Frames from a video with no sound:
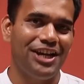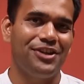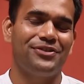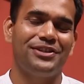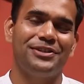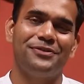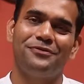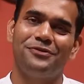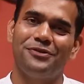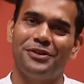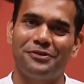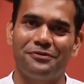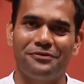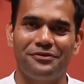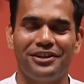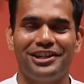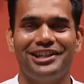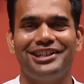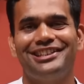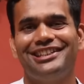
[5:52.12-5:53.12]
iron, for
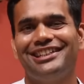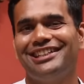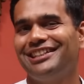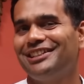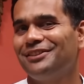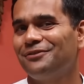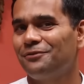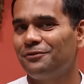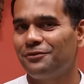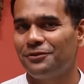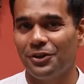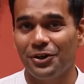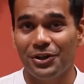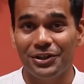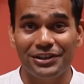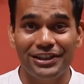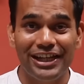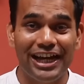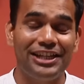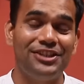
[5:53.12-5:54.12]
ferritin,
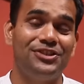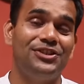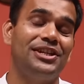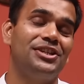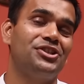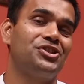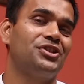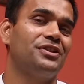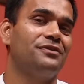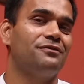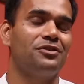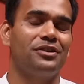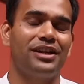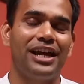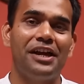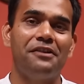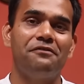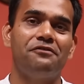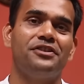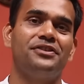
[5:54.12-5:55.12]
for digestion, for
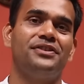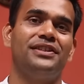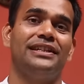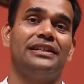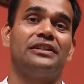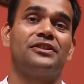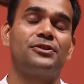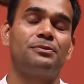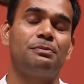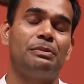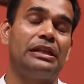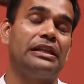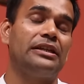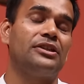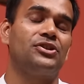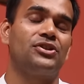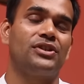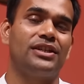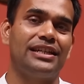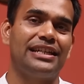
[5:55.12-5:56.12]
everything.
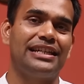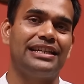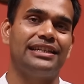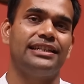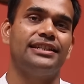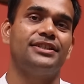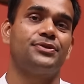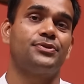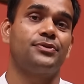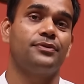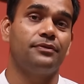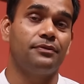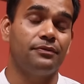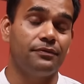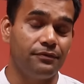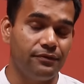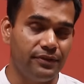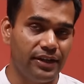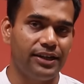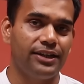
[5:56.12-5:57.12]
Spinach is
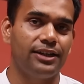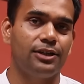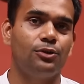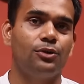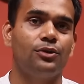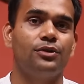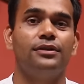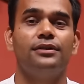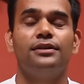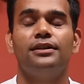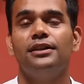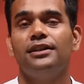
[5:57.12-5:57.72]
very good.